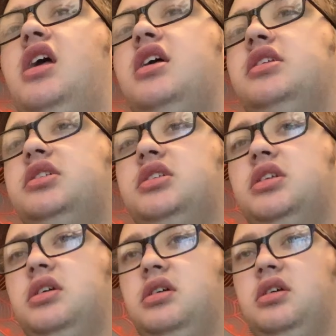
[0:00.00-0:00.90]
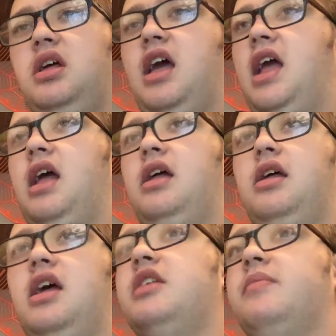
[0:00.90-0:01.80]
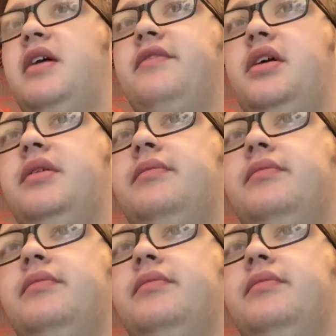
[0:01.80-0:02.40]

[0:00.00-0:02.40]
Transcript: it's it's my favorite.